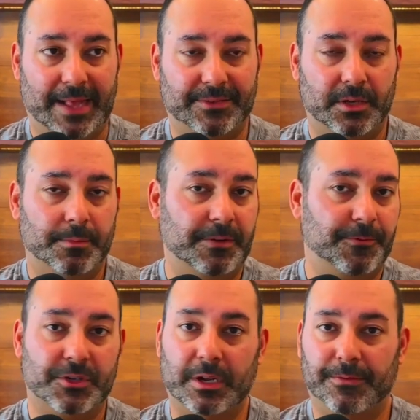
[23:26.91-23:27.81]
that's going to be
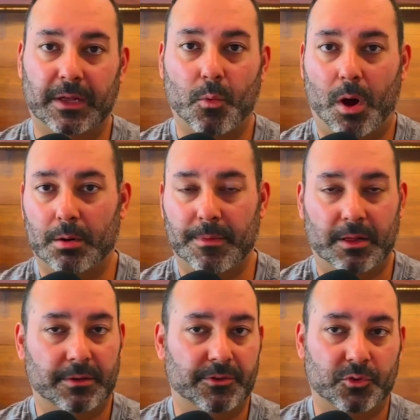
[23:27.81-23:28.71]
for stuff like
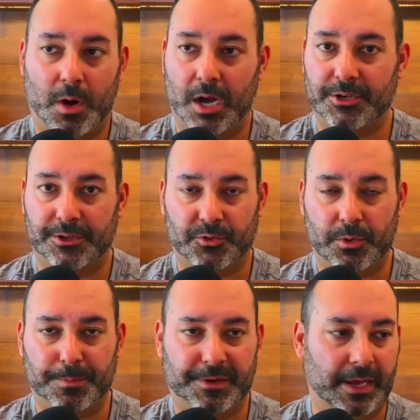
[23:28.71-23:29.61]
watermelon and squash and
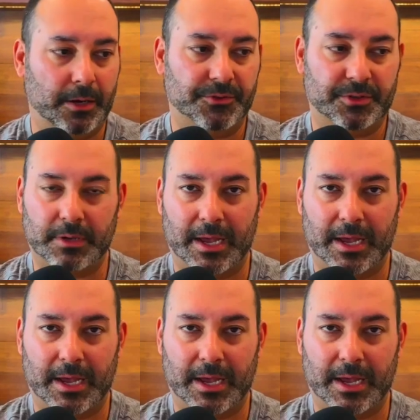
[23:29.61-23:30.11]
sweet potatoes.